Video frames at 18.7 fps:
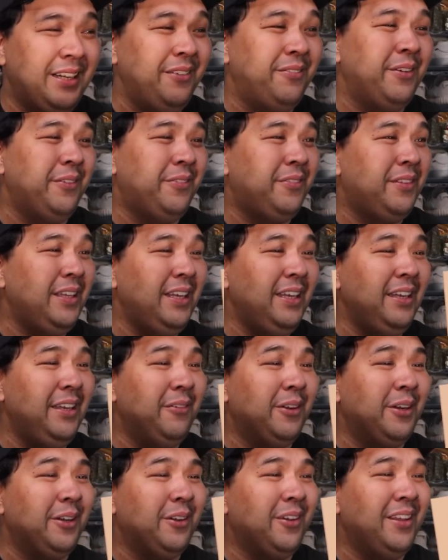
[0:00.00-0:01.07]
three fifty,
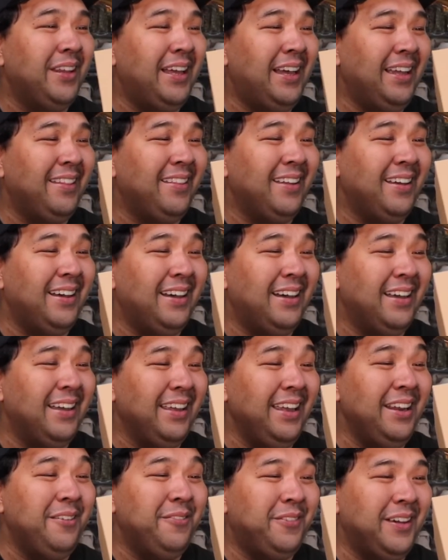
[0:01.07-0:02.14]
what do you call that? Uh,
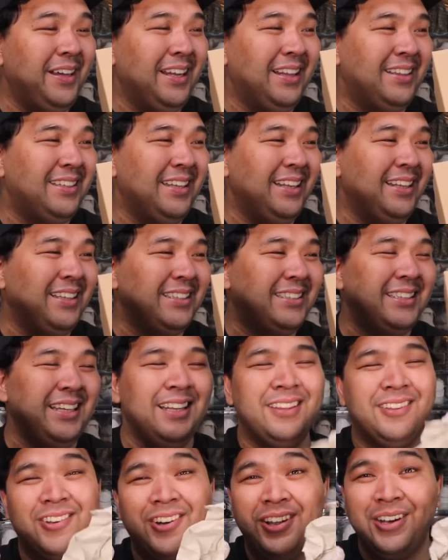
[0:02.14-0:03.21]
infant in the
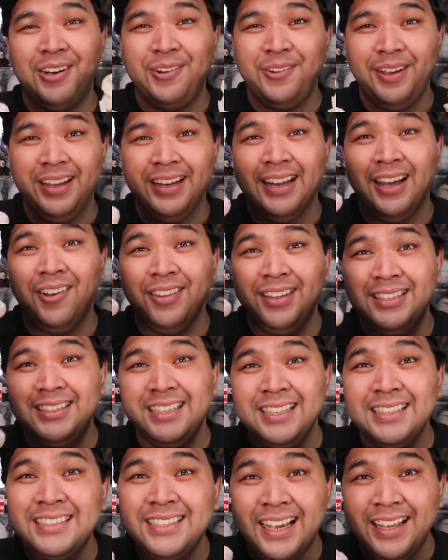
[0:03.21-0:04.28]
Synth colorway. Now, this
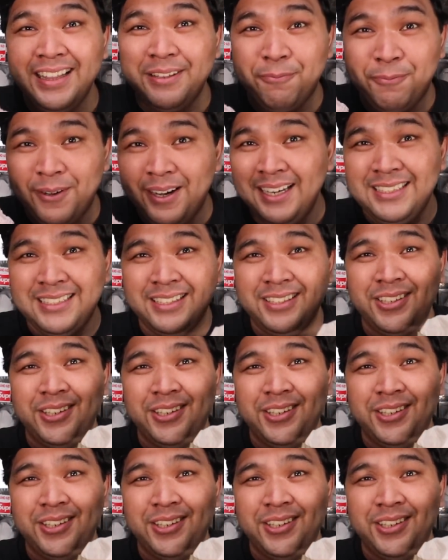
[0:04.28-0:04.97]
is kind of pricey